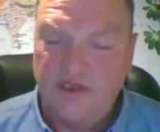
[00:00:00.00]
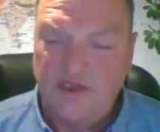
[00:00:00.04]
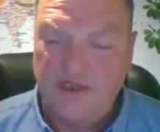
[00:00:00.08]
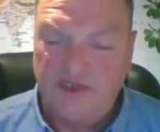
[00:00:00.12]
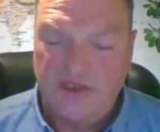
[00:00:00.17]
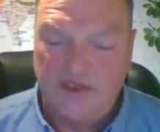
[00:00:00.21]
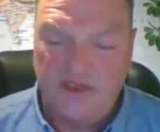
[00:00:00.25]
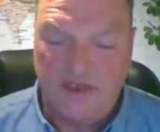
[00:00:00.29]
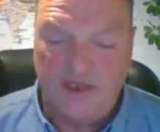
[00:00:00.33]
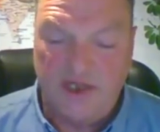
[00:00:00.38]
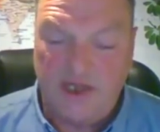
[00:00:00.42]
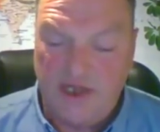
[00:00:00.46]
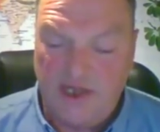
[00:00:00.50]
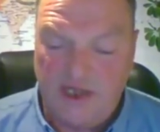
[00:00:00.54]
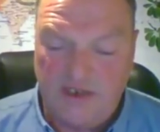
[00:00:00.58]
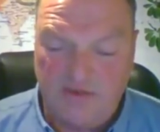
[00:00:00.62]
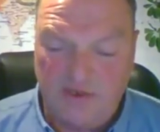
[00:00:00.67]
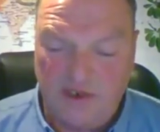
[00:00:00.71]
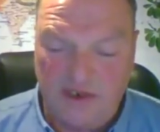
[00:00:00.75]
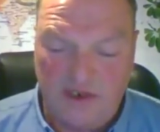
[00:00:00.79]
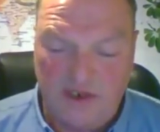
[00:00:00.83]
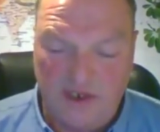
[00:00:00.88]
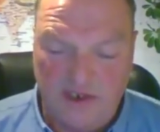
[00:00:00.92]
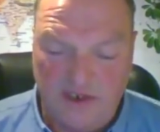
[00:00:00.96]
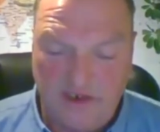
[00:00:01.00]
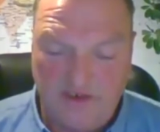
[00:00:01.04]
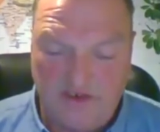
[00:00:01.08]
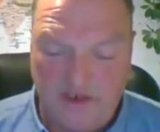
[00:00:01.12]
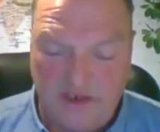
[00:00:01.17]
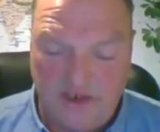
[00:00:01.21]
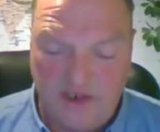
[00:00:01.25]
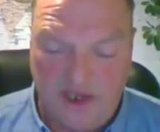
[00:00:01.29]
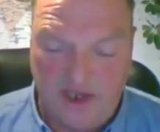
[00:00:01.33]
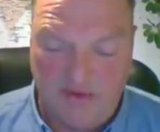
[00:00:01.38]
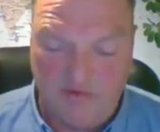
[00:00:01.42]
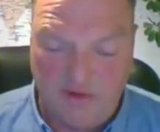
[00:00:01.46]
And he
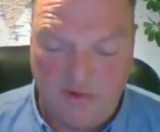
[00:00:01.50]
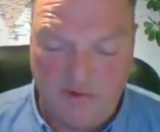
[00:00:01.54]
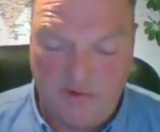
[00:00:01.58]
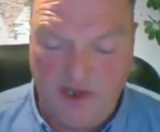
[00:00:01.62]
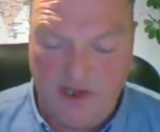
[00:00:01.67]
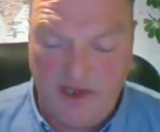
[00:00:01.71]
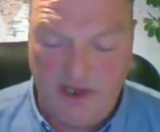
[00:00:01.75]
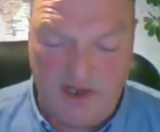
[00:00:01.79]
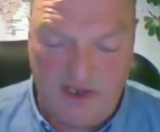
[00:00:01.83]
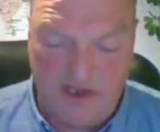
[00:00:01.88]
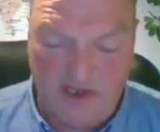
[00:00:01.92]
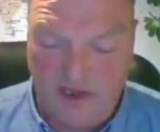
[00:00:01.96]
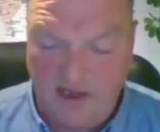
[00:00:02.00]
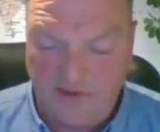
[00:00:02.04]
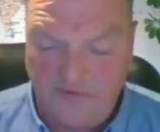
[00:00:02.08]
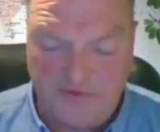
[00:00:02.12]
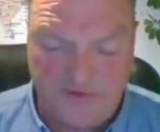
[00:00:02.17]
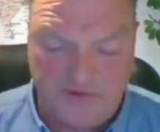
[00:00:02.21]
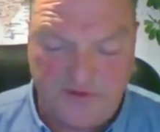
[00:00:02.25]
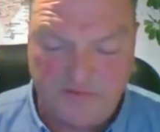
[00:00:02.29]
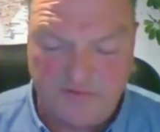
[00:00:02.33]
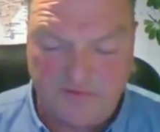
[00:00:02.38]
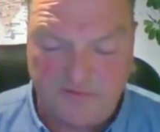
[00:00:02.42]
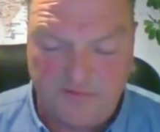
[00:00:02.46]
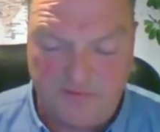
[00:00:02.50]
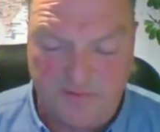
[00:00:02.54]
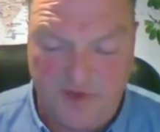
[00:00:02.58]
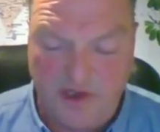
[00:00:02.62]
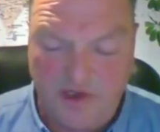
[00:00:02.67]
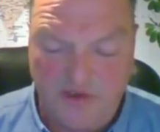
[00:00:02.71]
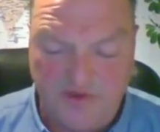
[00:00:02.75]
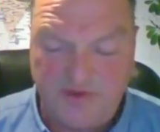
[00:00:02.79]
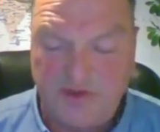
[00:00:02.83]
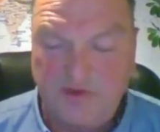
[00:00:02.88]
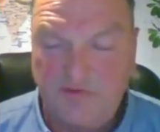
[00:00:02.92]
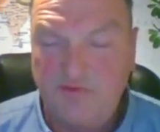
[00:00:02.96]
said, I'm aware life's
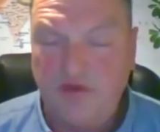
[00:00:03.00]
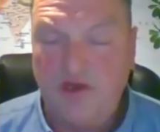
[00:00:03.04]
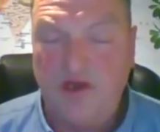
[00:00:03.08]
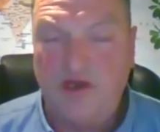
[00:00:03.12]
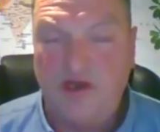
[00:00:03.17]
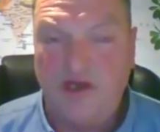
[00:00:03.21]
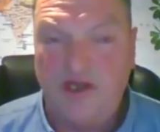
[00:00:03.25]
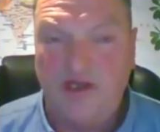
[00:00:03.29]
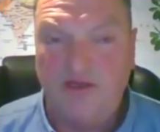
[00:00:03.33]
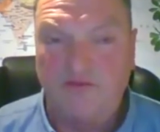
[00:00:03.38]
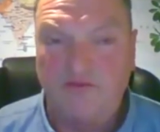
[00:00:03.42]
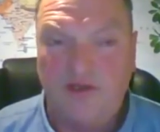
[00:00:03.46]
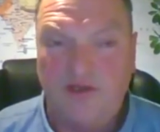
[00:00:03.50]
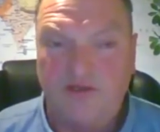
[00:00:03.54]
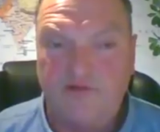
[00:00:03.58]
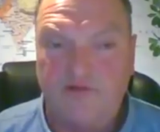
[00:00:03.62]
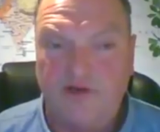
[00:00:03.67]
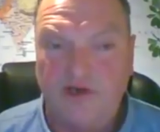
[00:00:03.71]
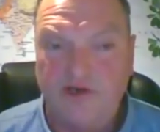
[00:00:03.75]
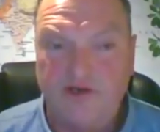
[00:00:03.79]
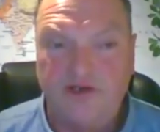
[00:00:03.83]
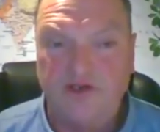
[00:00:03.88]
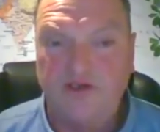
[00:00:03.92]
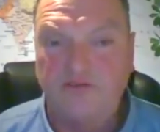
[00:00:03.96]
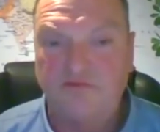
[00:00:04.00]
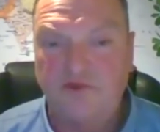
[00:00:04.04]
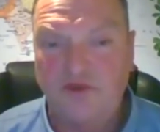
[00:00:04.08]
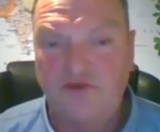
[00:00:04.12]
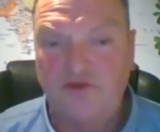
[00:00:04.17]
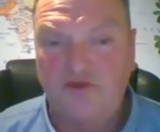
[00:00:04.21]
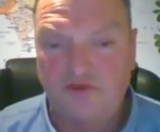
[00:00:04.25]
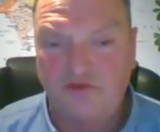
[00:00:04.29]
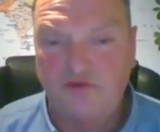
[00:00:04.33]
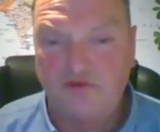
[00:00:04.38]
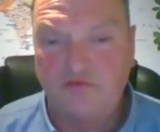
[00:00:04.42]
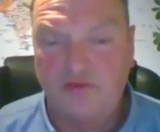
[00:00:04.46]
passing by and they're only going to be
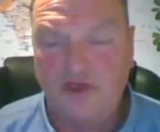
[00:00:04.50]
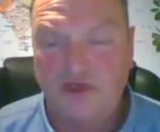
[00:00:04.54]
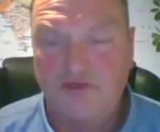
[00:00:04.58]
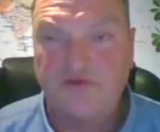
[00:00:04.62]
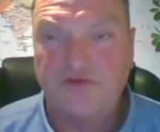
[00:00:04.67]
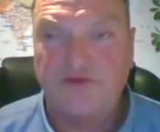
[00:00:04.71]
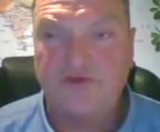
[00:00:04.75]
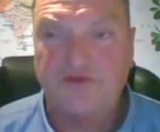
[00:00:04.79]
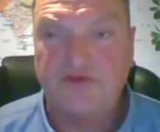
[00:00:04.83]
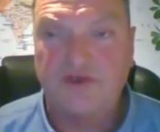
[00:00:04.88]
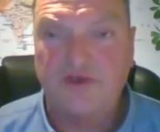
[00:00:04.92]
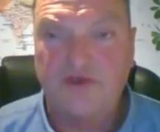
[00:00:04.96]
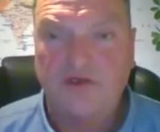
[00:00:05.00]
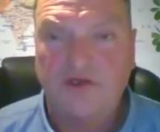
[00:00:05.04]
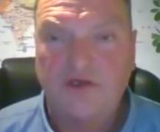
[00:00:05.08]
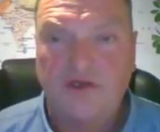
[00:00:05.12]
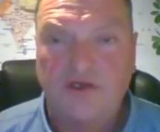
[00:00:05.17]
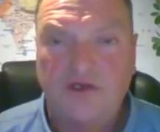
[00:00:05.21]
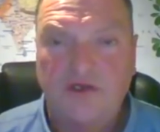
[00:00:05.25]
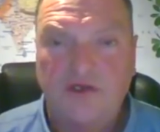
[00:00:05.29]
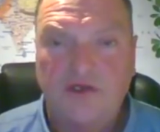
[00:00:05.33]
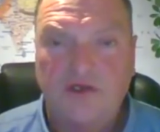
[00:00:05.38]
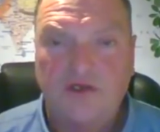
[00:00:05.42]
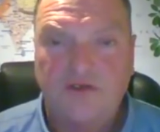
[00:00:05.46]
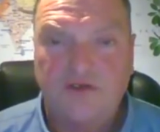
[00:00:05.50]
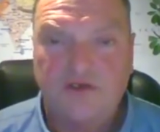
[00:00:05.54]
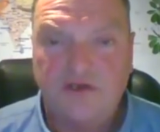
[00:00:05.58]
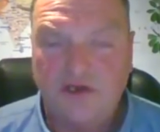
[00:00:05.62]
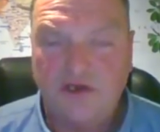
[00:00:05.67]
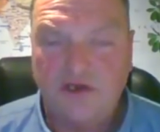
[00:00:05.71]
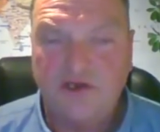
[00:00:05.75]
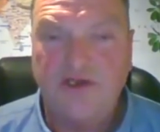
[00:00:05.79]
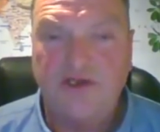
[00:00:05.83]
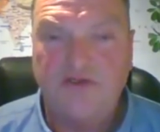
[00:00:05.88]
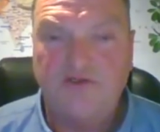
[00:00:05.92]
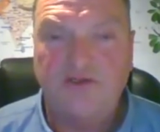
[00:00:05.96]
children once. So
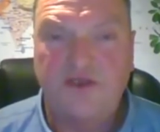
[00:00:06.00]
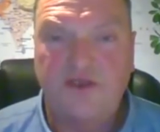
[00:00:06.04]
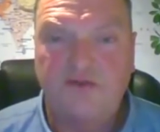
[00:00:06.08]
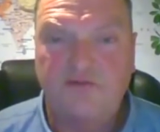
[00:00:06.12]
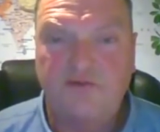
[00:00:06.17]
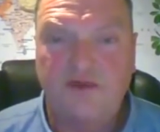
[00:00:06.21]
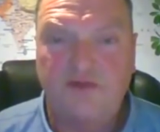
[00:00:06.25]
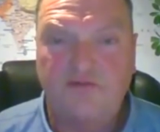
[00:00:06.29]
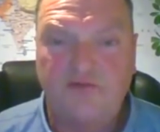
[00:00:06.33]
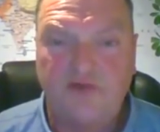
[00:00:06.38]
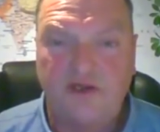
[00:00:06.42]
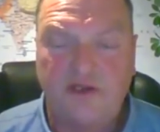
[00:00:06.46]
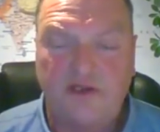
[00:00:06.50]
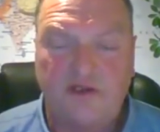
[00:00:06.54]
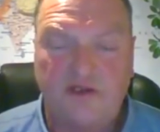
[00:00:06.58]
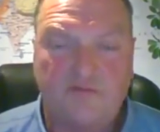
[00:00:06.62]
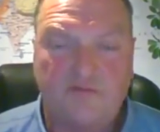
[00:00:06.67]
I need to give up drink.